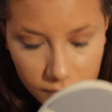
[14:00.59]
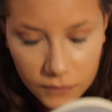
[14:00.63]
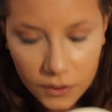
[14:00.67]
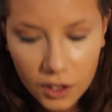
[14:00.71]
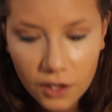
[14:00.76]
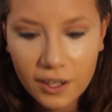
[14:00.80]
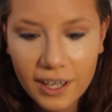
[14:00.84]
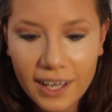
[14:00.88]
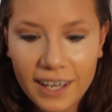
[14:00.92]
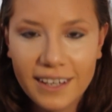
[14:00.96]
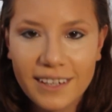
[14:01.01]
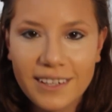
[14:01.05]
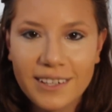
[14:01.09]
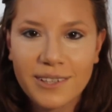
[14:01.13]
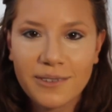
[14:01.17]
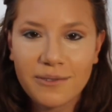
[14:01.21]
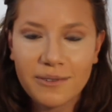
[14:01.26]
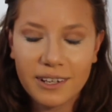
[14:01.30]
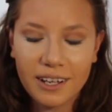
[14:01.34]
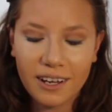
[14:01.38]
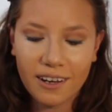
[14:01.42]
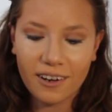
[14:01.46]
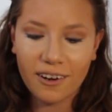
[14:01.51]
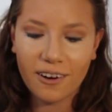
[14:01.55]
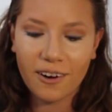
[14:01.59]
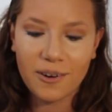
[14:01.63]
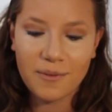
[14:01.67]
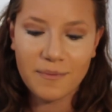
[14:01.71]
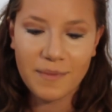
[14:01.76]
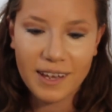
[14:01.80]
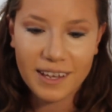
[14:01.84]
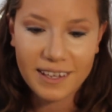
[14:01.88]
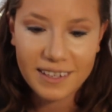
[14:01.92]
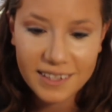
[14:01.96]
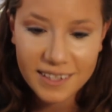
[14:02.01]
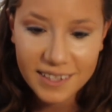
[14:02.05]
Okay, so we got our
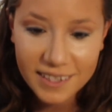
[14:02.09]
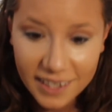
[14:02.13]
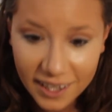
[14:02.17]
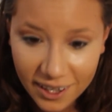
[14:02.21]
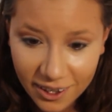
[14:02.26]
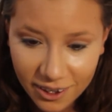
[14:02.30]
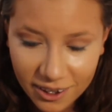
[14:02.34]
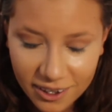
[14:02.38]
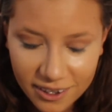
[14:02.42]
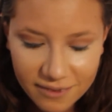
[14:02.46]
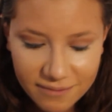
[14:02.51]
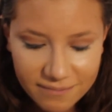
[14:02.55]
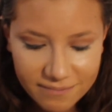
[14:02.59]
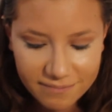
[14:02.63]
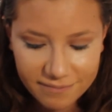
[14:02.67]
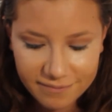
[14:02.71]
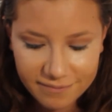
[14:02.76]
mascara.